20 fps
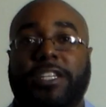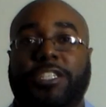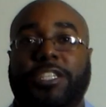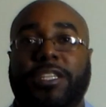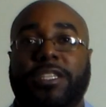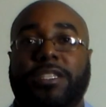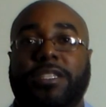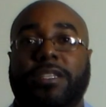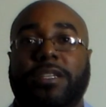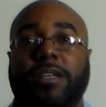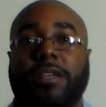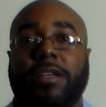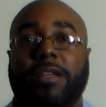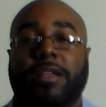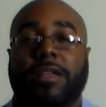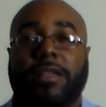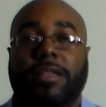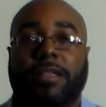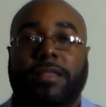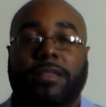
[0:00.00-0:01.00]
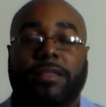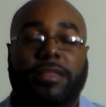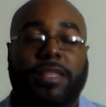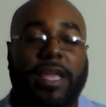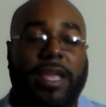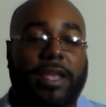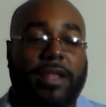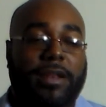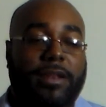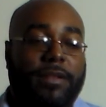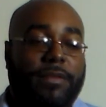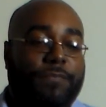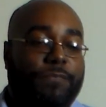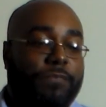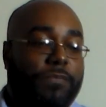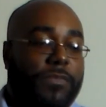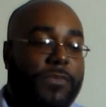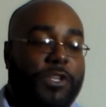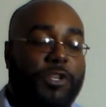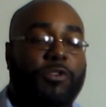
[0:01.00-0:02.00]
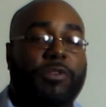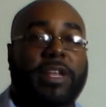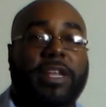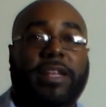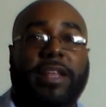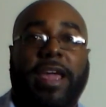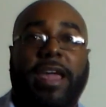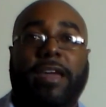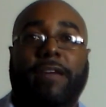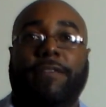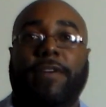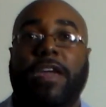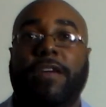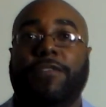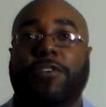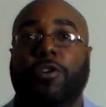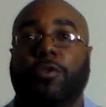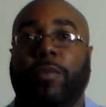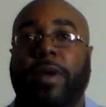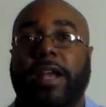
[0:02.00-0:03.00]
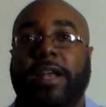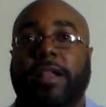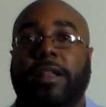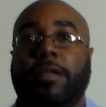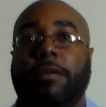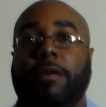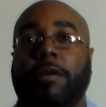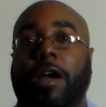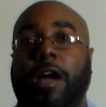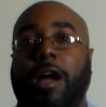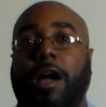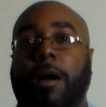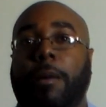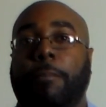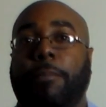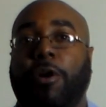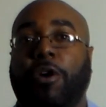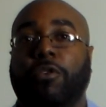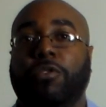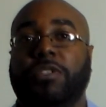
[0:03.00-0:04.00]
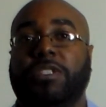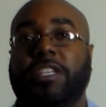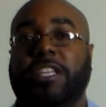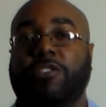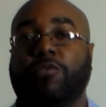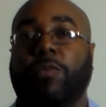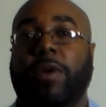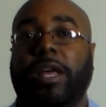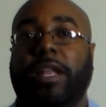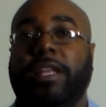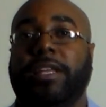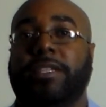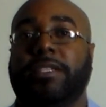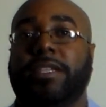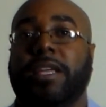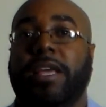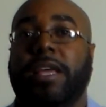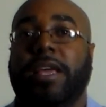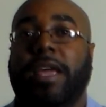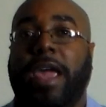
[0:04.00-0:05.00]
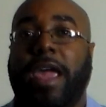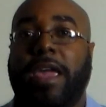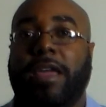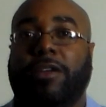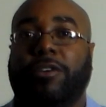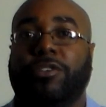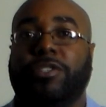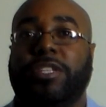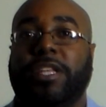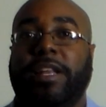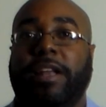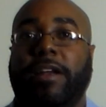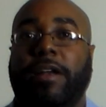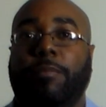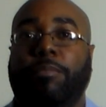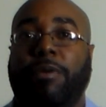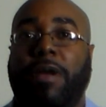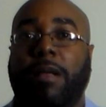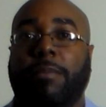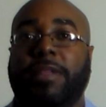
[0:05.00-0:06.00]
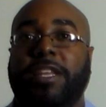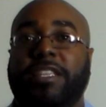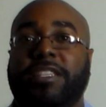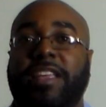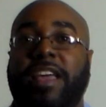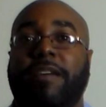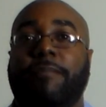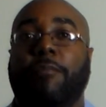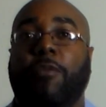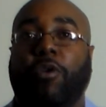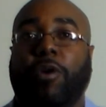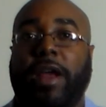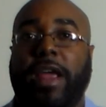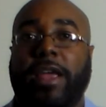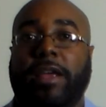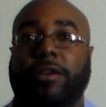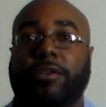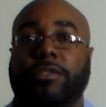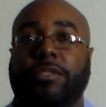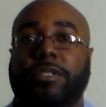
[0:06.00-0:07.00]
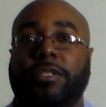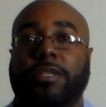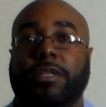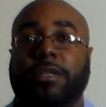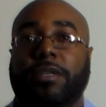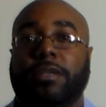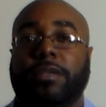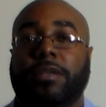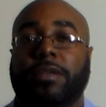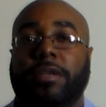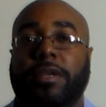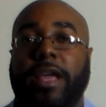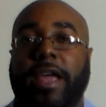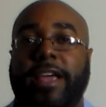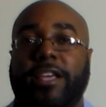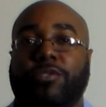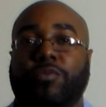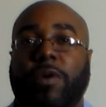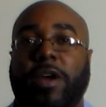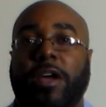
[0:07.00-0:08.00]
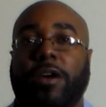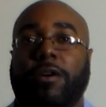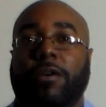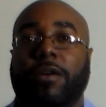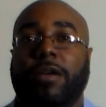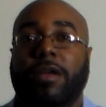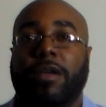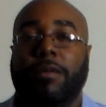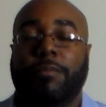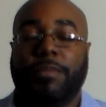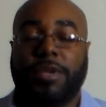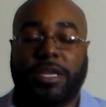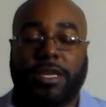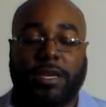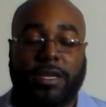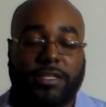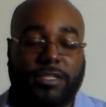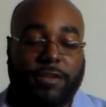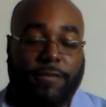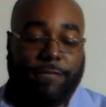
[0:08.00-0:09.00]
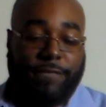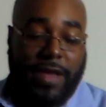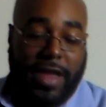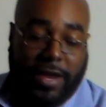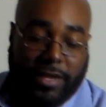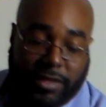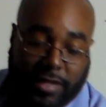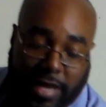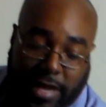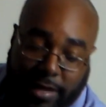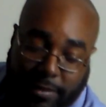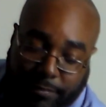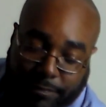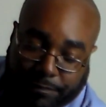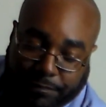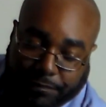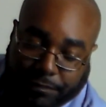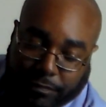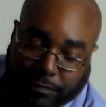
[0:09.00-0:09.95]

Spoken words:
inches, then you need to have heavier rated bolts as well as anchors in there, and probably needs to have more anchors as well, because of the fact that